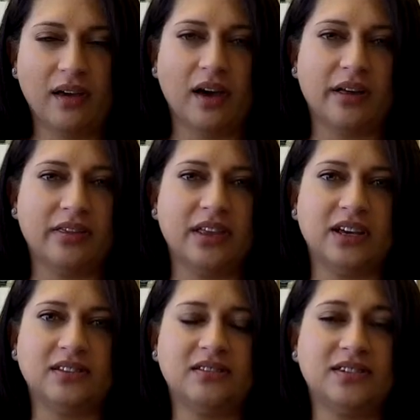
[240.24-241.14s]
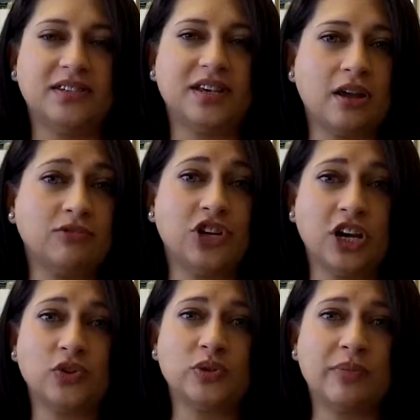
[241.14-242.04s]
The same
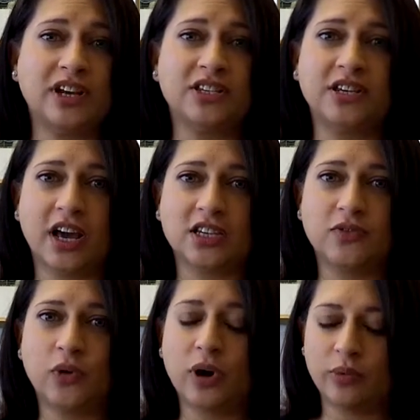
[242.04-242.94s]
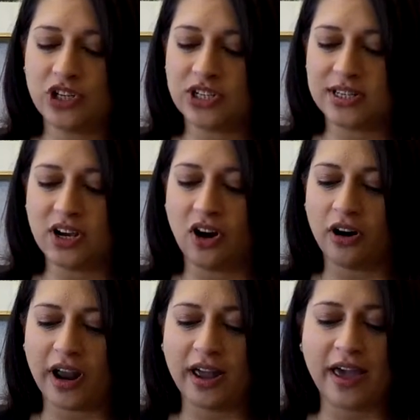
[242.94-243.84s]
change was made to the next form, which is the
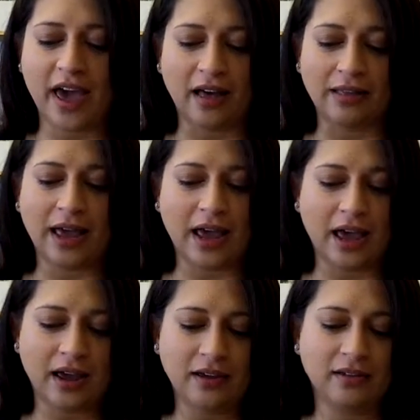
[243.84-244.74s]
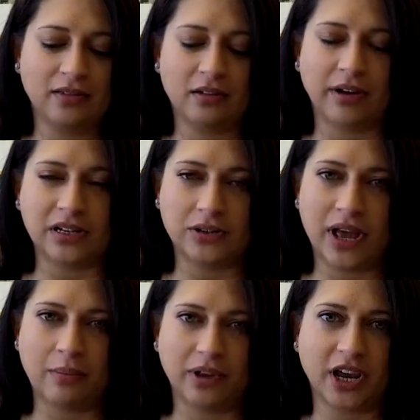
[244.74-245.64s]
RALA, the rental
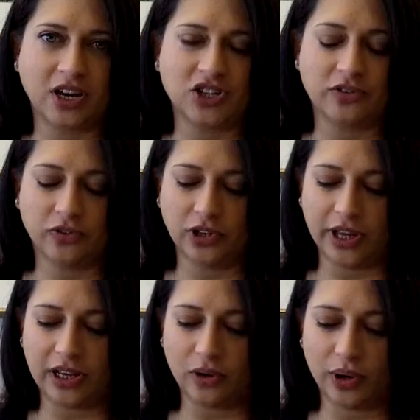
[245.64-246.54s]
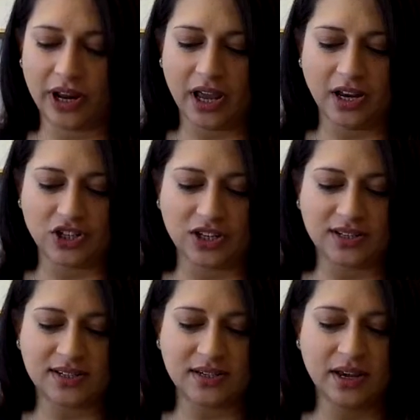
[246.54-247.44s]
application for landlord
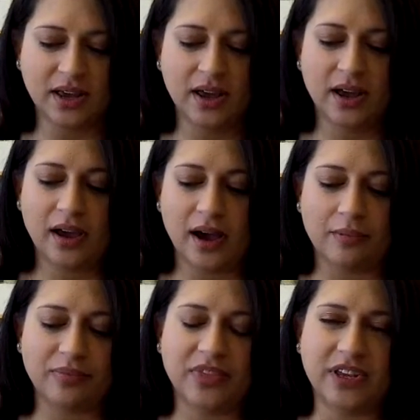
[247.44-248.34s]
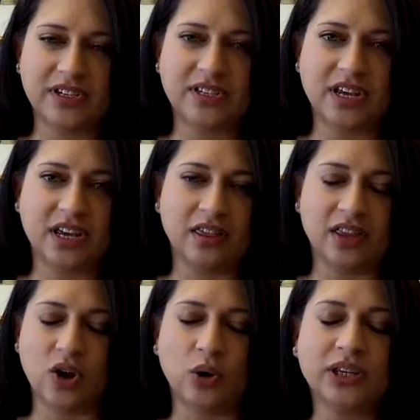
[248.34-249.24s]
agents.
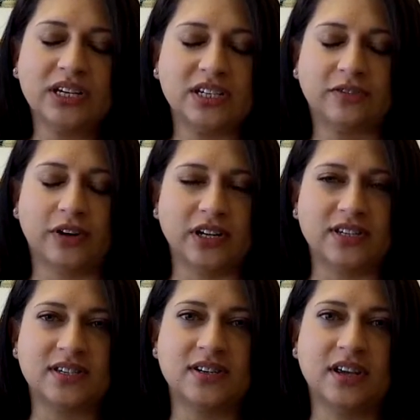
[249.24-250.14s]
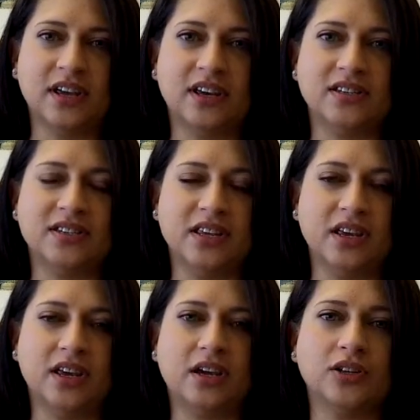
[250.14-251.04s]
The only difference is
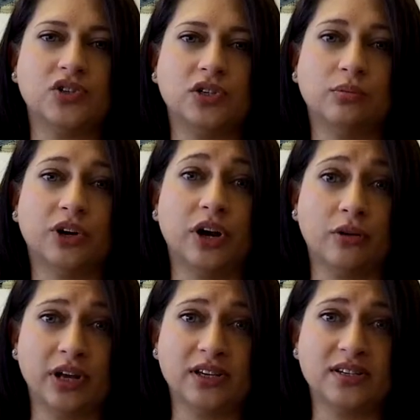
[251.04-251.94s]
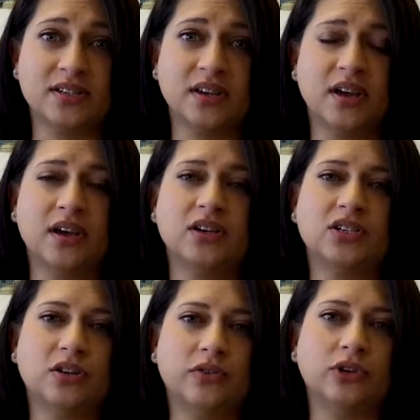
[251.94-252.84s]
the consumer notice.
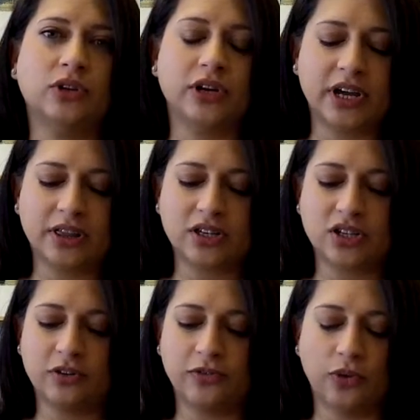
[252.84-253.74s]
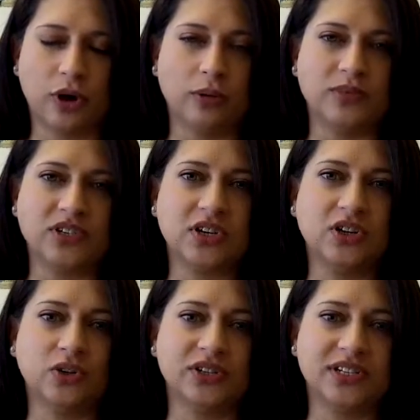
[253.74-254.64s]
So if you look at the 2 forms,
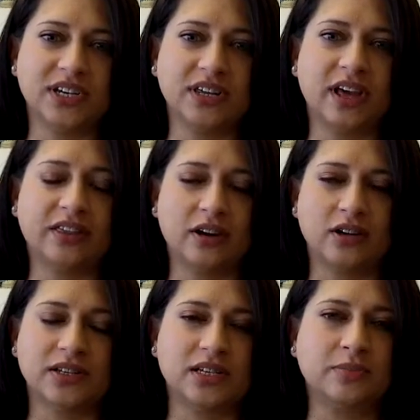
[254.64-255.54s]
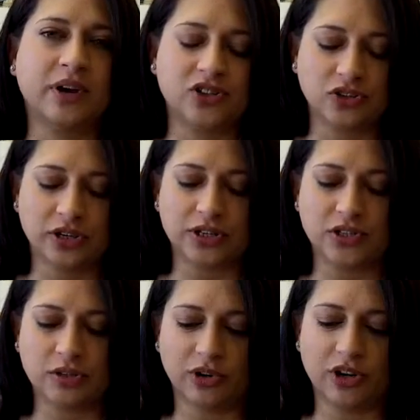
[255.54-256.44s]
you'll see that there is a special
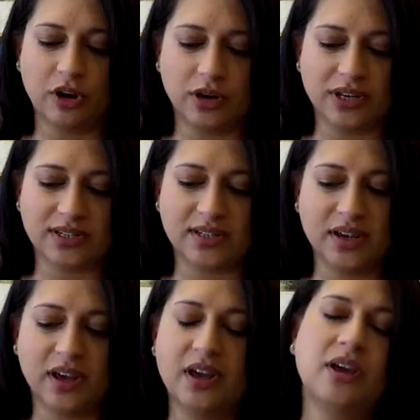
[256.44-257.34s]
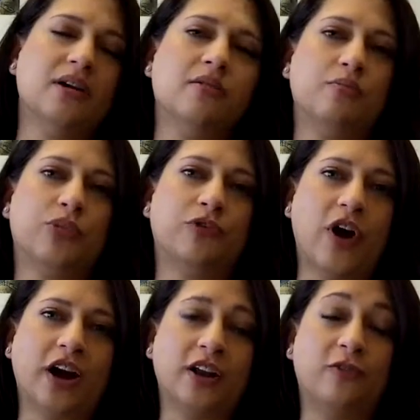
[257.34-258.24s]
consumer notice
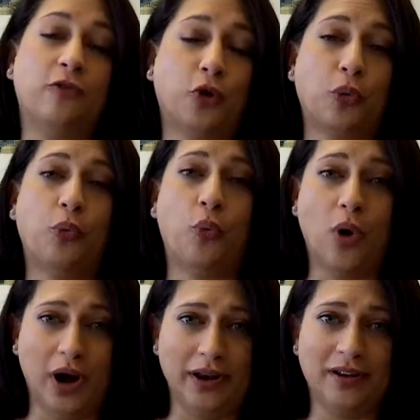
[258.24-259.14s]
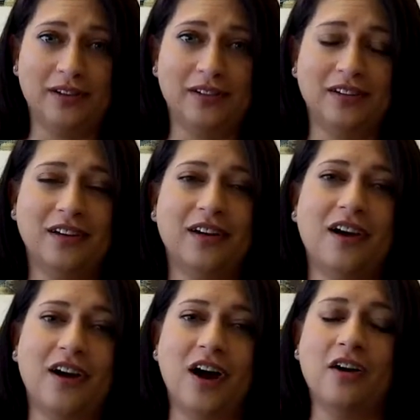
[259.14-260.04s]
provided for one
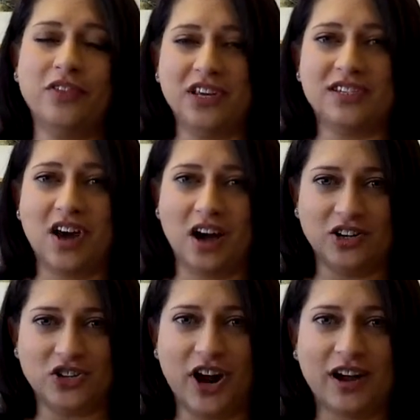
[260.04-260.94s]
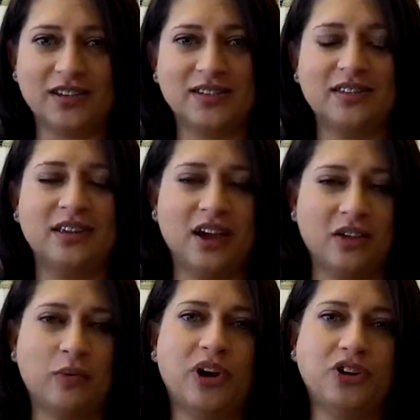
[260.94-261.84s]
of these contracts. The
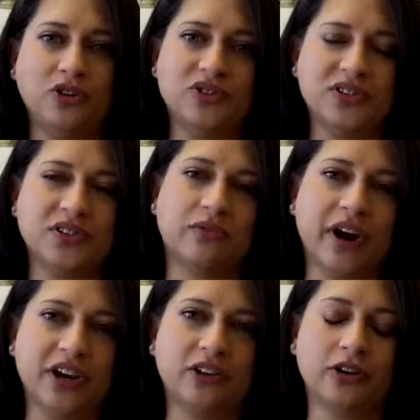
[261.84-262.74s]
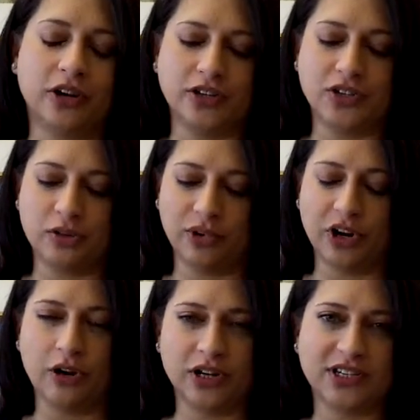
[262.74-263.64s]
other one uses the regular consumer
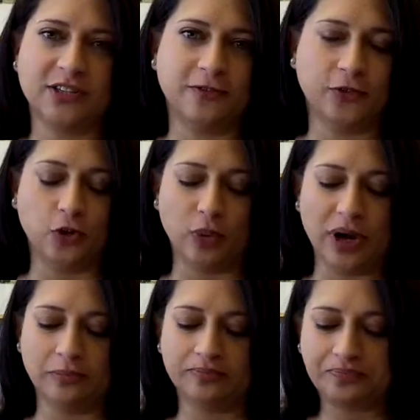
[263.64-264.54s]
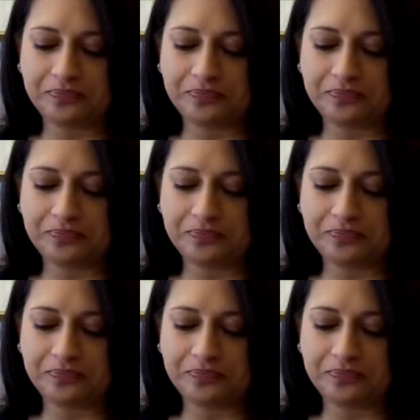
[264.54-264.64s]
notice, the full one.